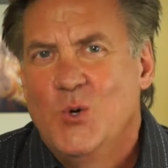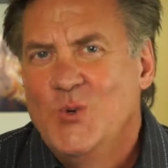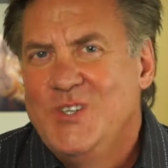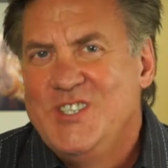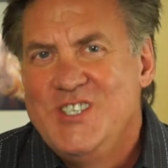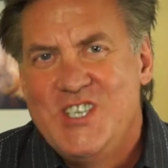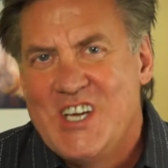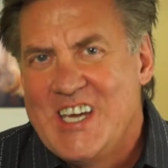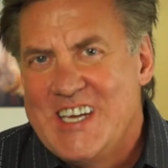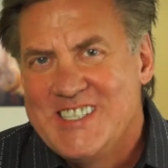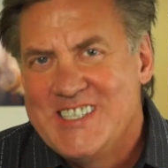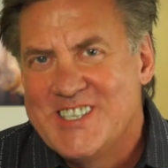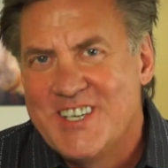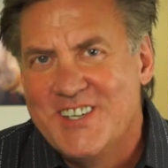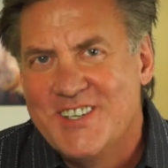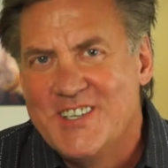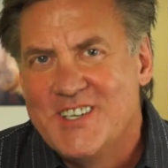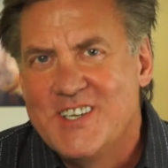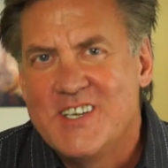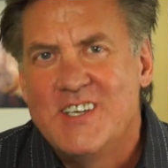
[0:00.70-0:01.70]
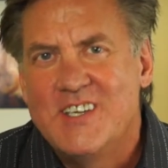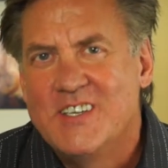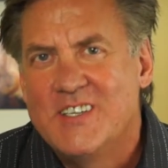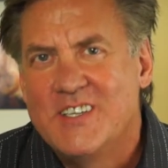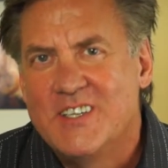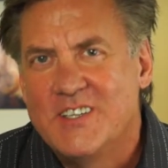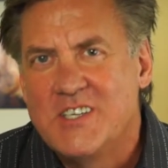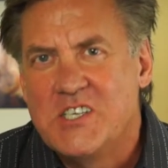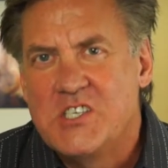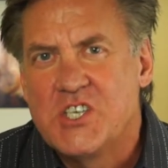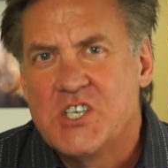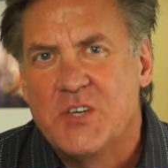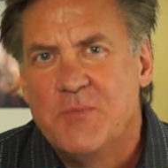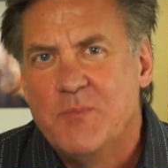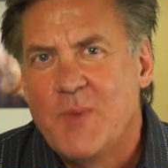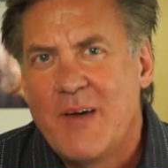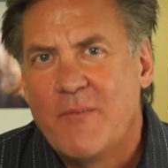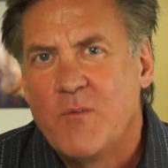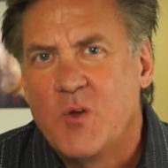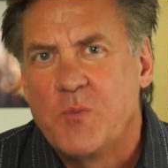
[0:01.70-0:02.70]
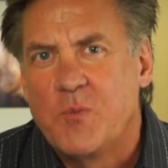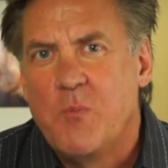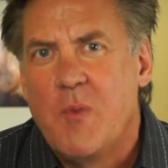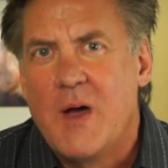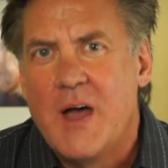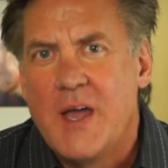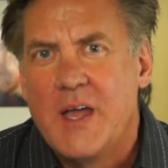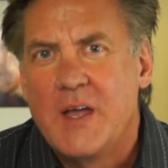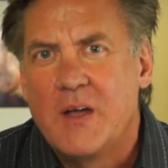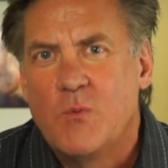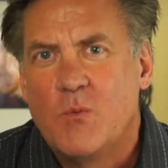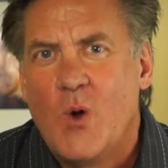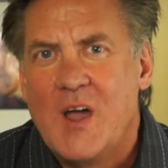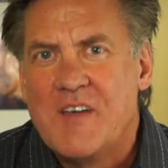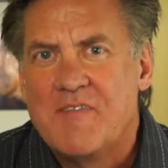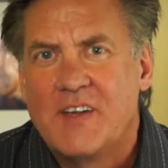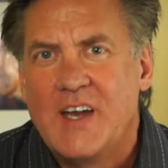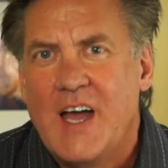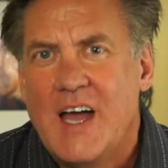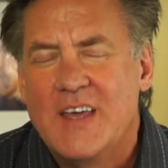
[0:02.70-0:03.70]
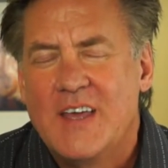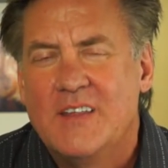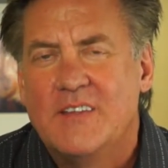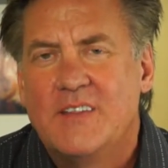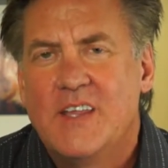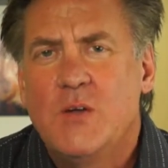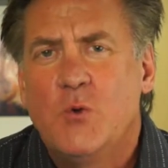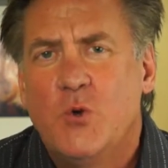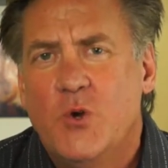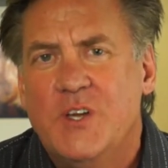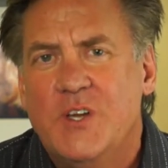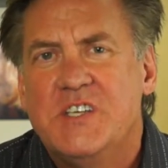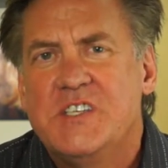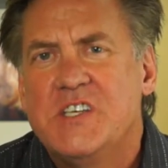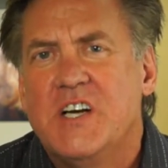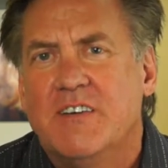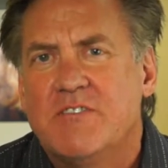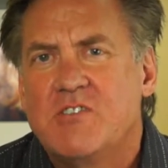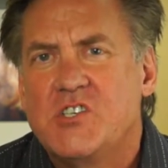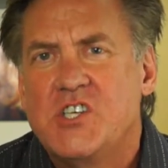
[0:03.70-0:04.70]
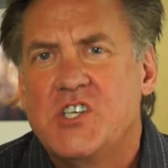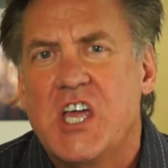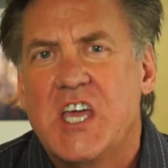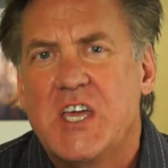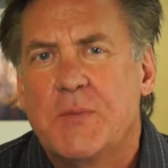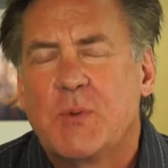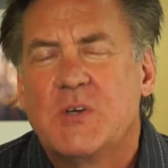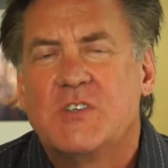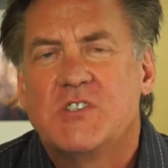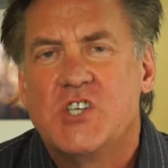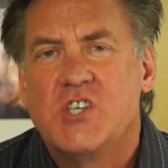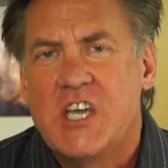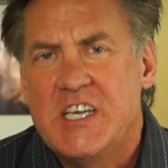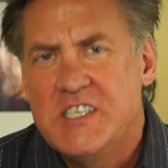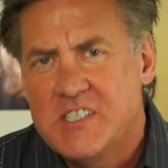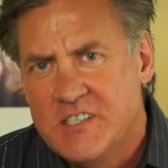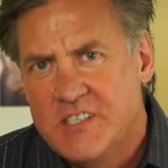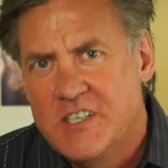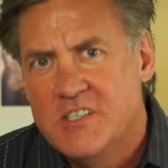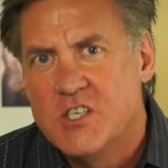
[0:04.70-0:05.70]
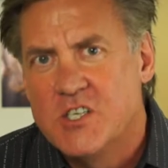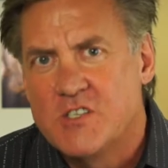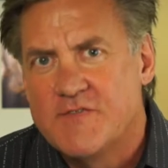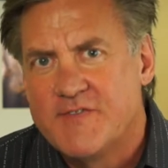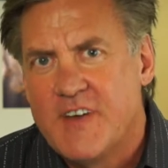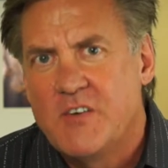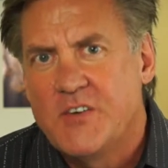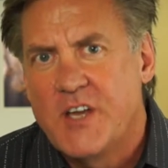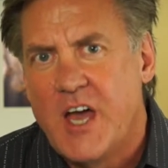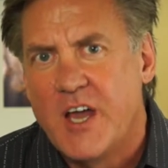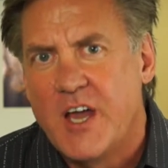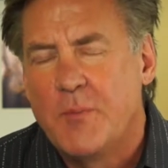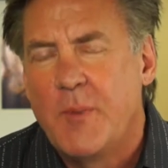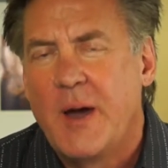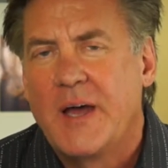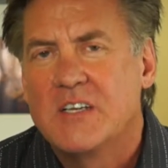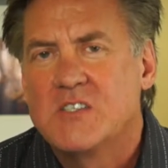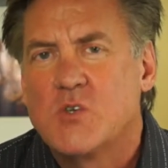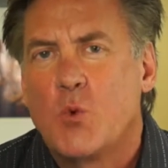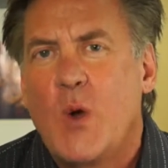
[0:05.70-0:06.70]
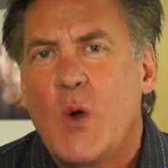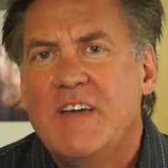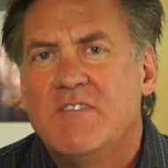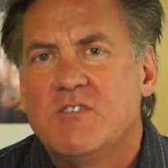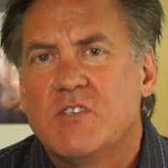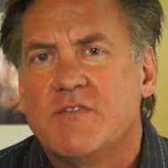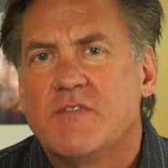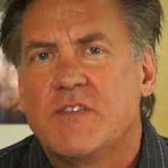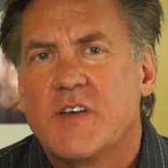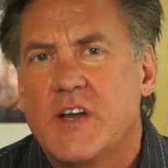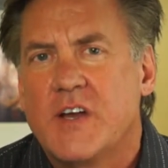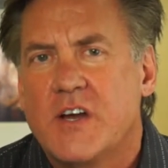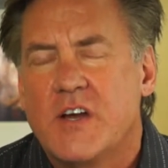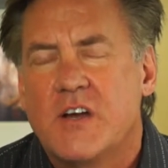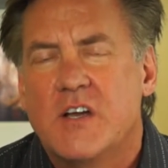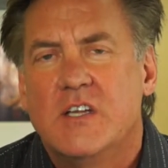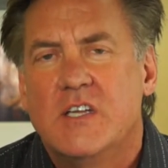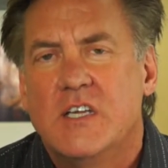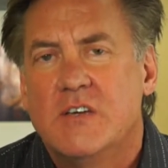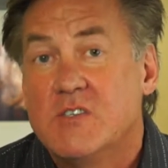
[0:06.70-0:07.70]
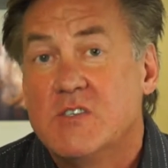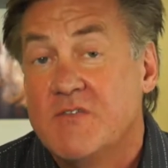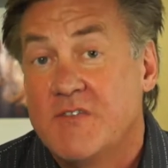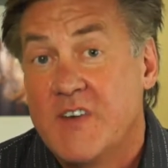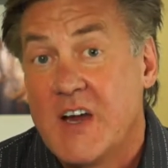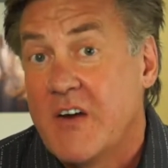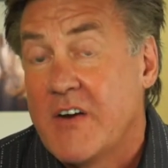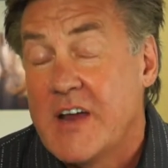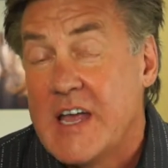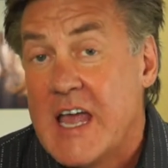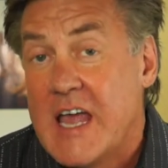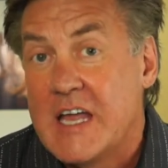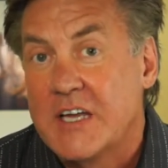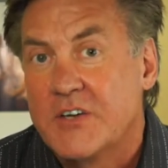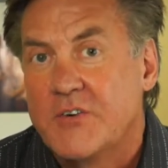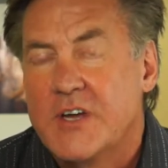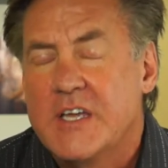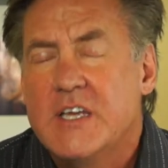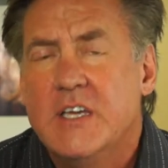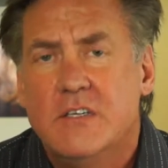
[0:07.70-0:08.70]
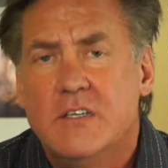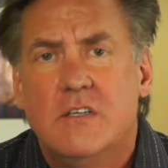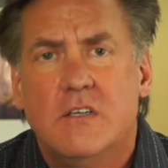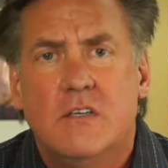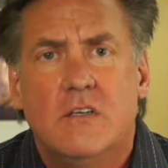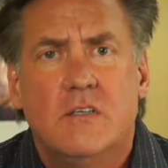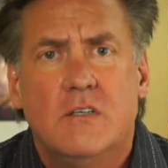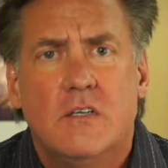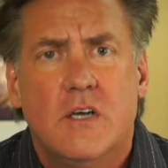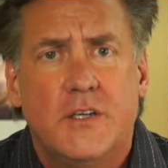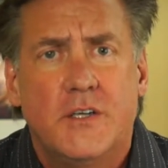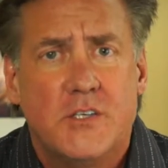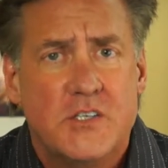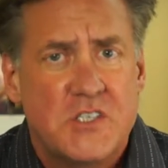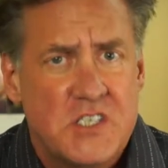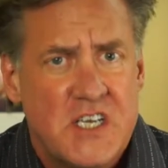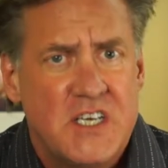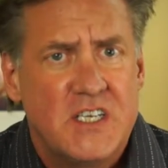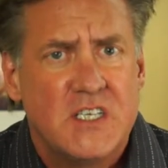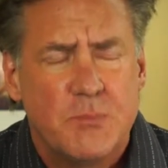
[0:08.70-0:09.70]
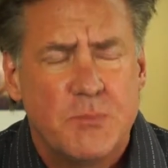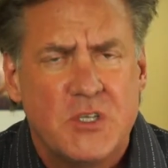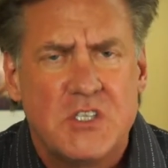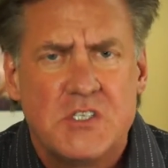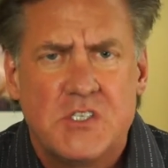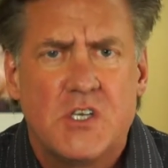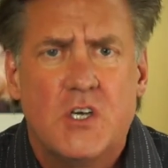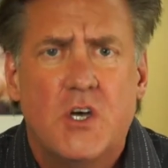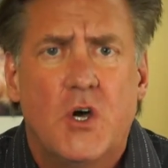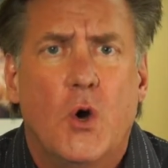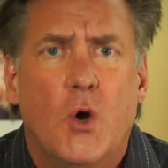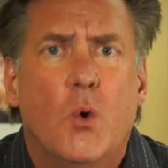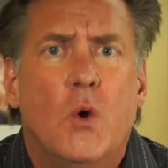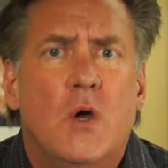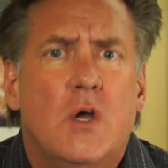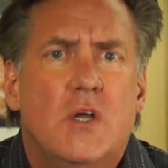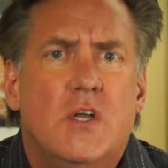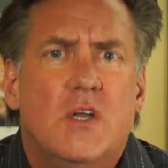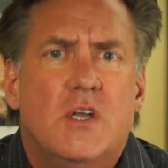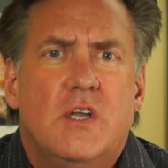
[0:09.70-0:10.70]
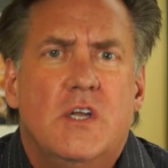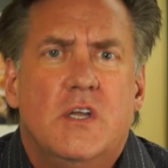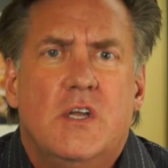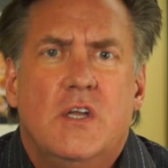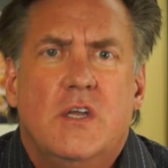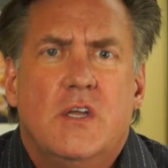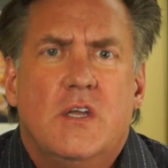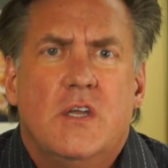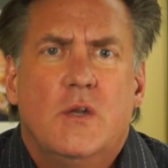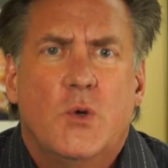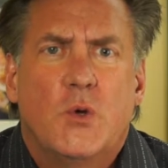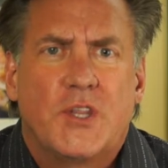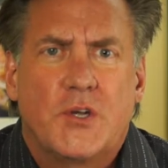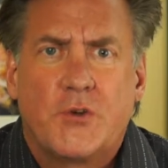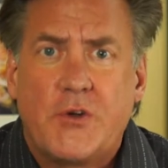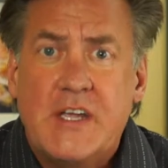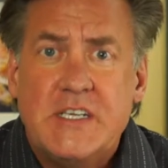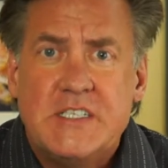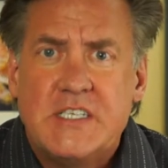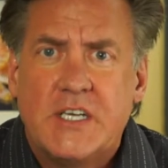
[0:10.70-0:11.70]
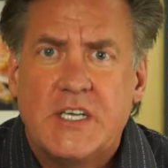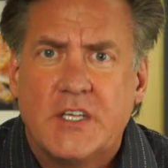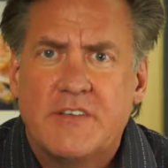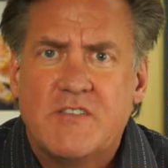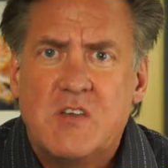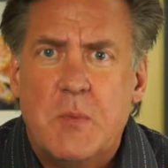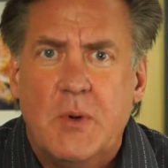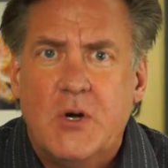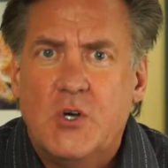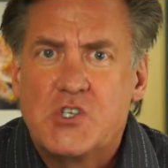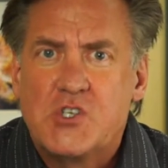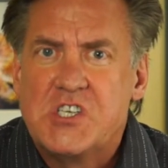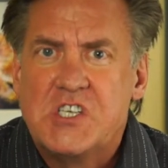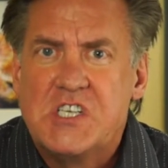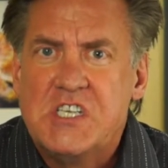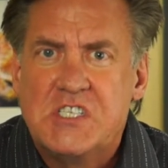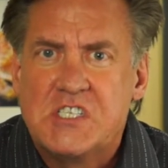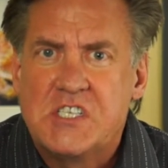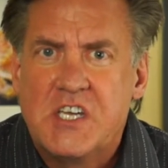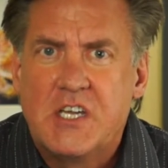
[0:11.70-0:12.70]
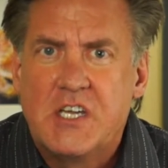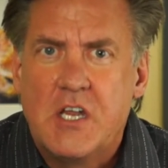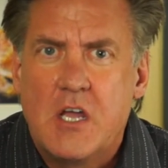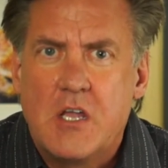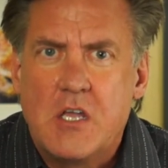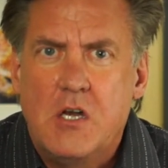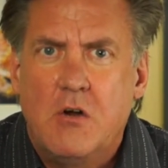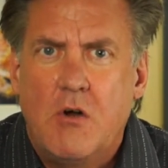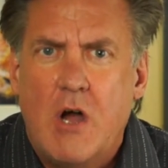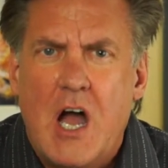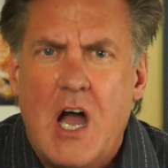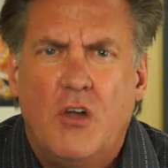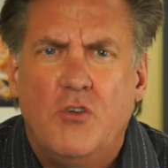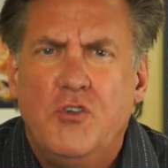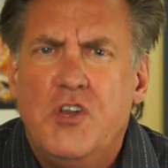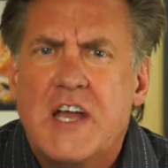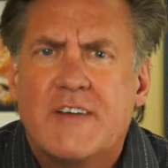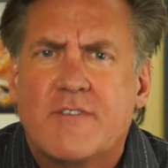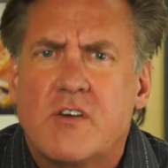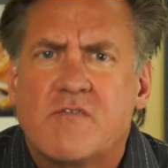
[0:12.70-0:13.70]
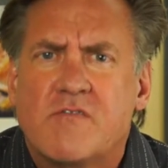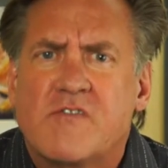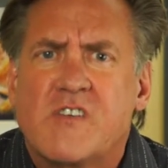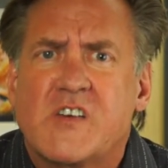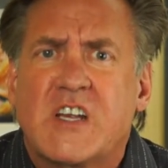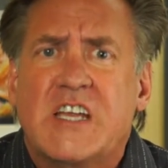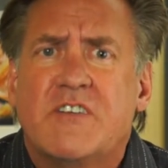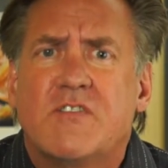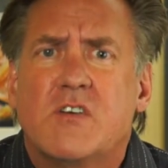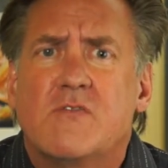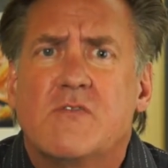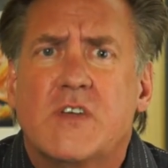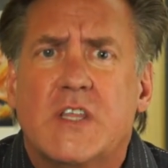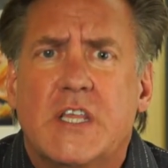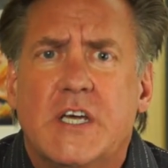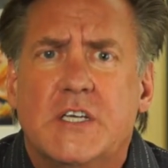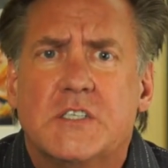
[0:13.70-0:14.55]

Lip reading: When Jason and Alicia met with my wife and I, they were in tough shape. Jason had just found out about his wife's affair and he was very angry, and understandably so. With a great deal of emotion, he said, I'll never forgive her for